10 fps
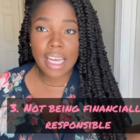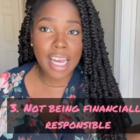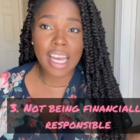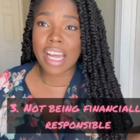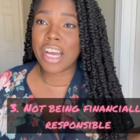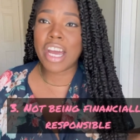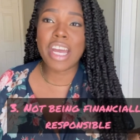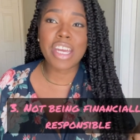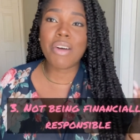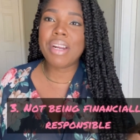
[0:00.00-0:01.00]

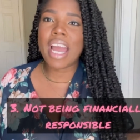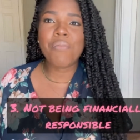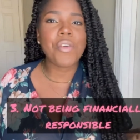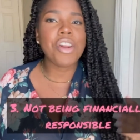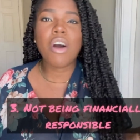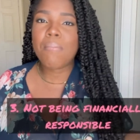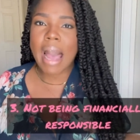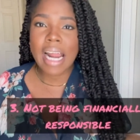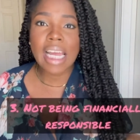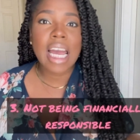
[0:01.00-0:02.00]
in your name for
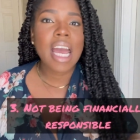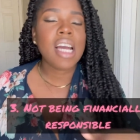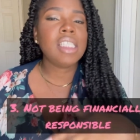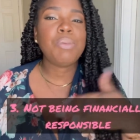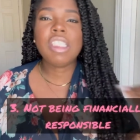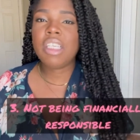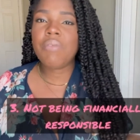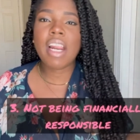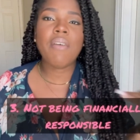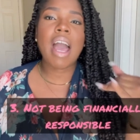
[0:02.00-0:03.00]
nobody, especially if
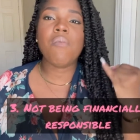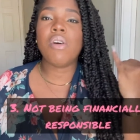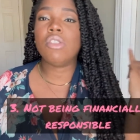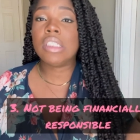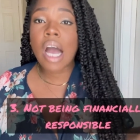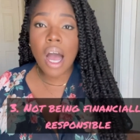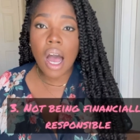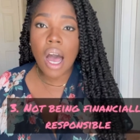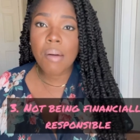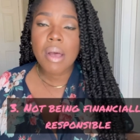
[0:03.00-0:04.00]
they don't have no
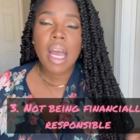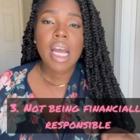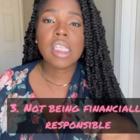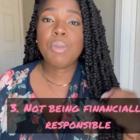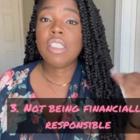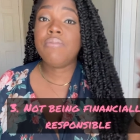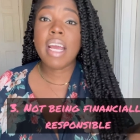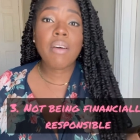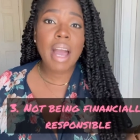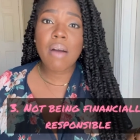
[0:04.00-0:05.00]
job, especially if they
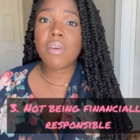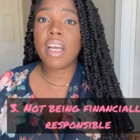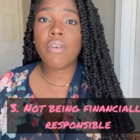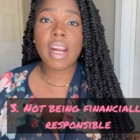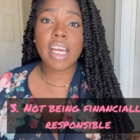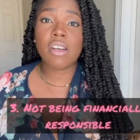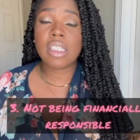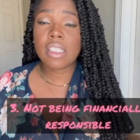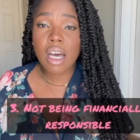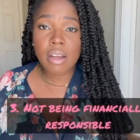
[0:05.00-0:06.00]
don't have good credit
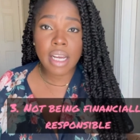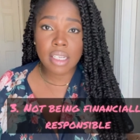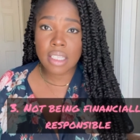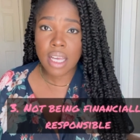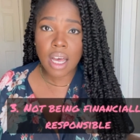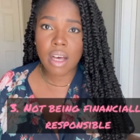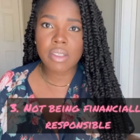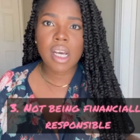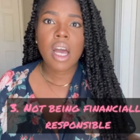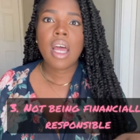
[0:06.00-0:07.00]
yourself,
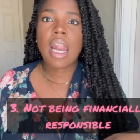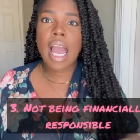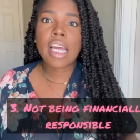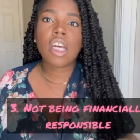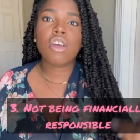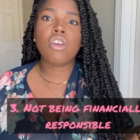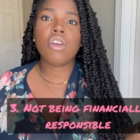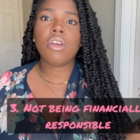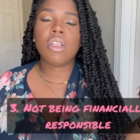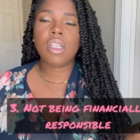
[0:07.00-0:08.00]
themselves. Like,
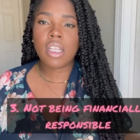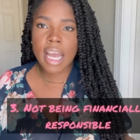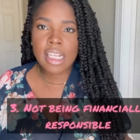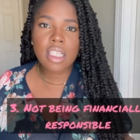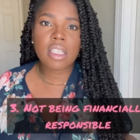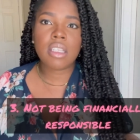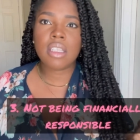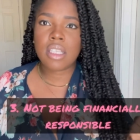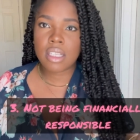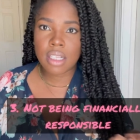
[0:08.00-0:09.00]
that's
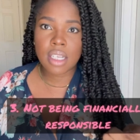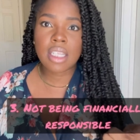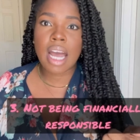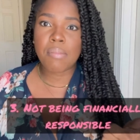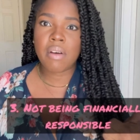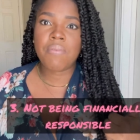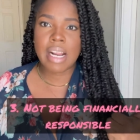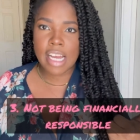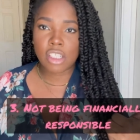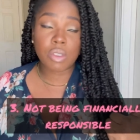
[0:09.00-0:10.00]
the type of
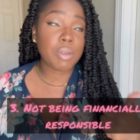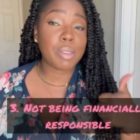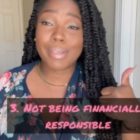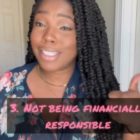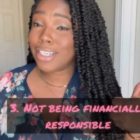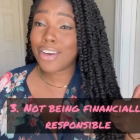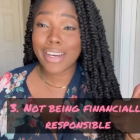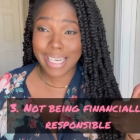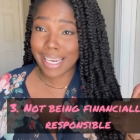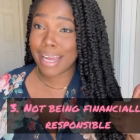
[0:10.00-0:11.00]
financial responsibility because your girl
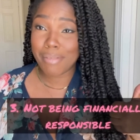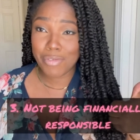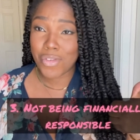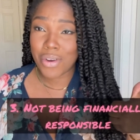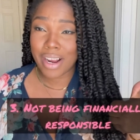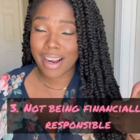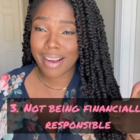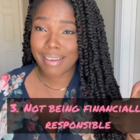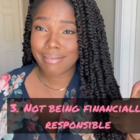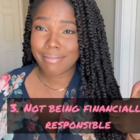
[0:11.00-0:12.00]
did that
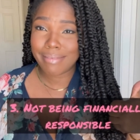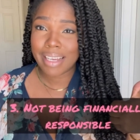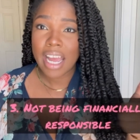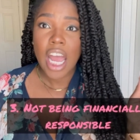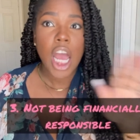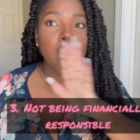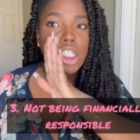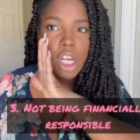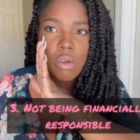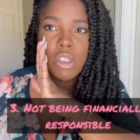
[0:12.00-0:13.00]

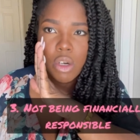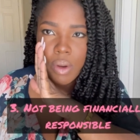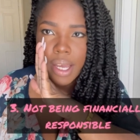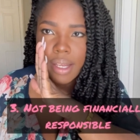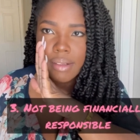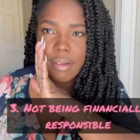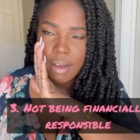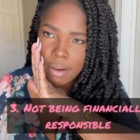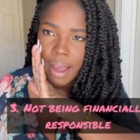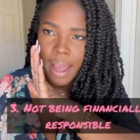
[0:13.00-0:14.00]
before. Don't do it.
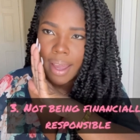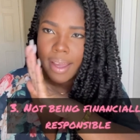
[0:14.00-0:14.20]
Okay.